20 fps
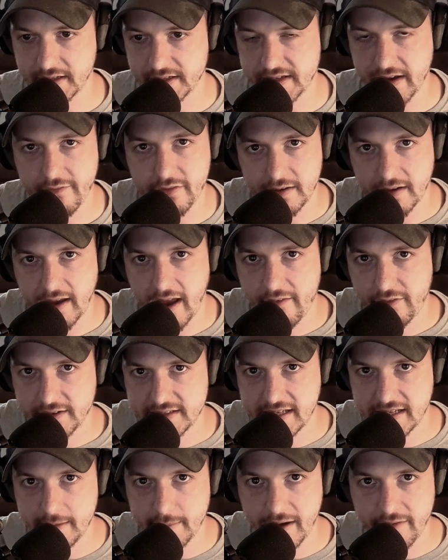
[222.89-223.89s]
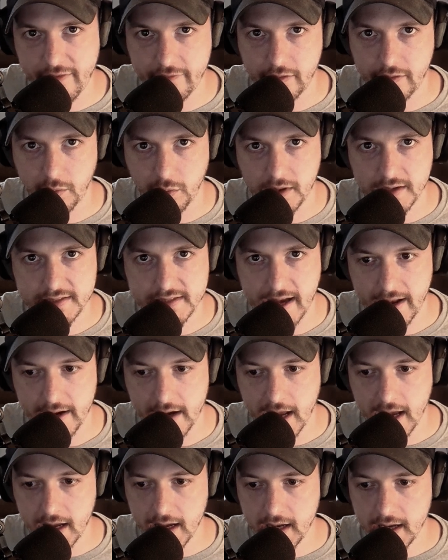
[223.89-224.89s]
Because every, every team I've ever worked
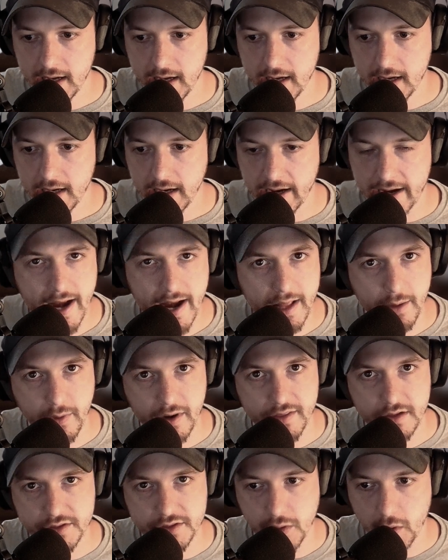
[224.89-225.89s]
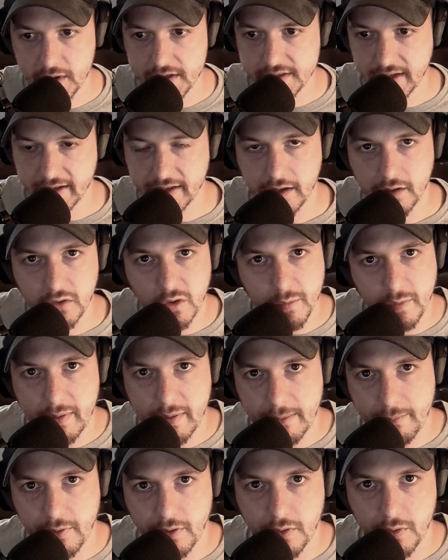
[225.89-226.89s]
on, and anywhere, there's always like a group of
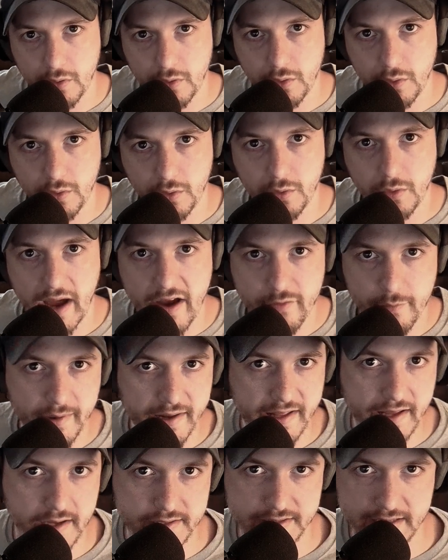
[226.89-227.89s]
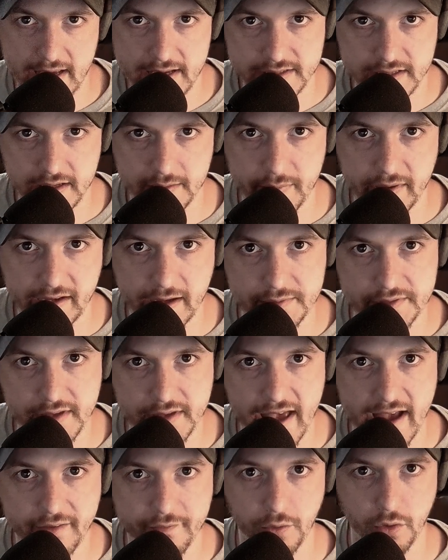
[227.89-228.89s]
people who everybody else has to pick up
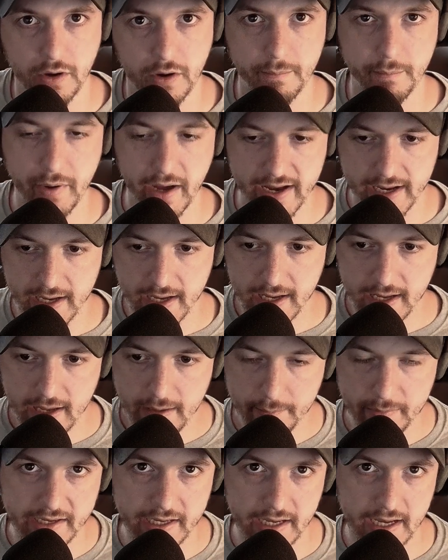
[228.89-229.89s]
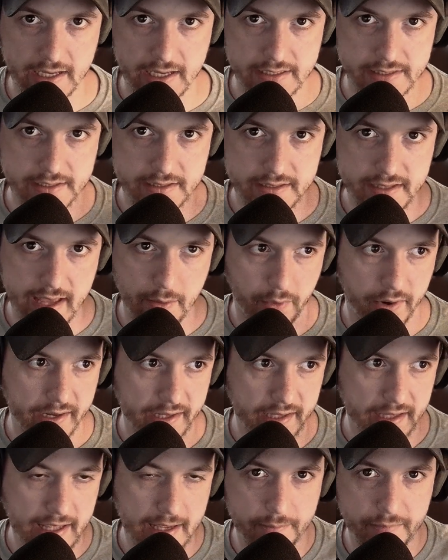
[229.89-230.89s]
slack for, but because they want
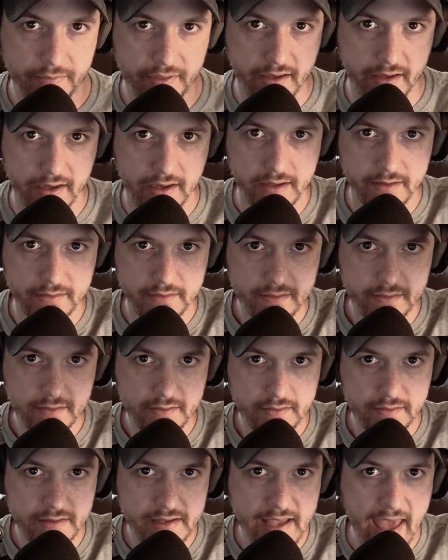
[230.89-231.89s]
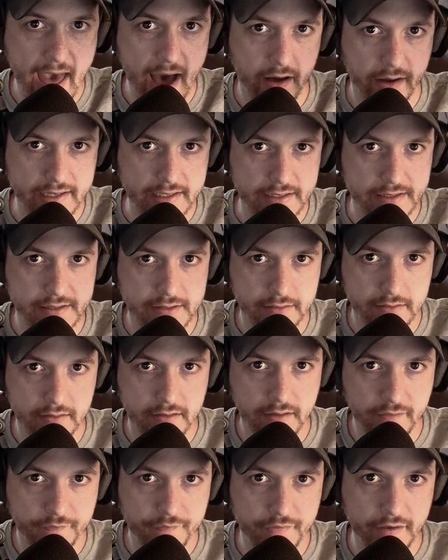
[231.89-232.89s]
to keep the tallies
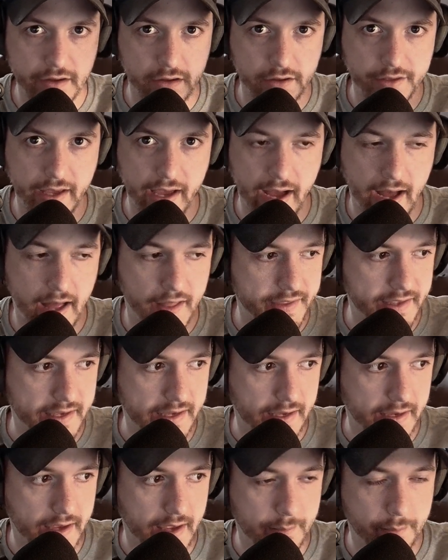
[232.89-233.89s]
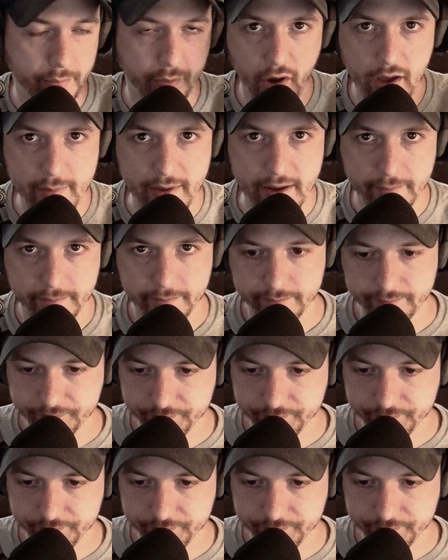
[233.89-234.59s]
filled on the employment,